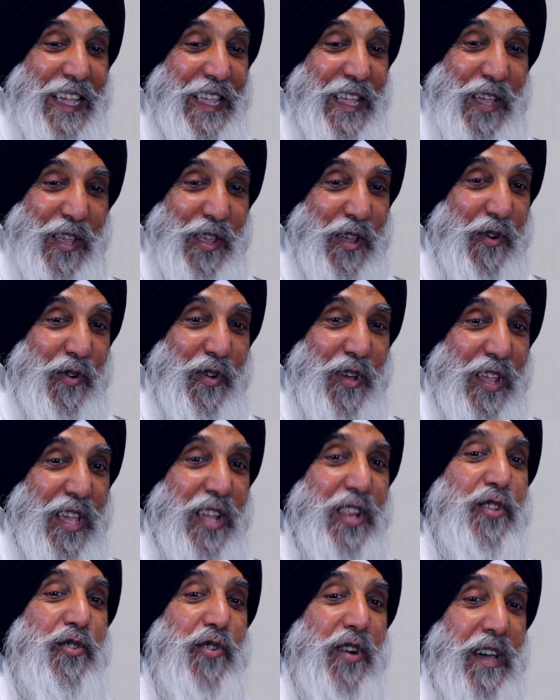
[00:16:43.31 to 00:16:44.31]
you'll
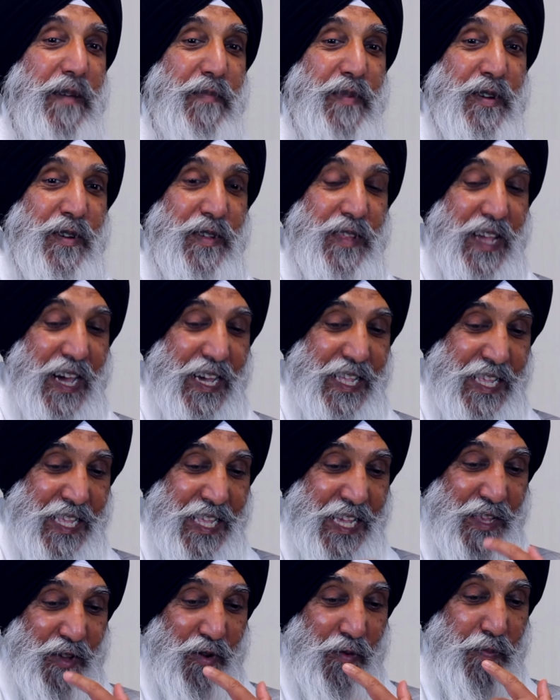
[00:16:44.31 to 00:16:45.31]
enjoy it, because as I said,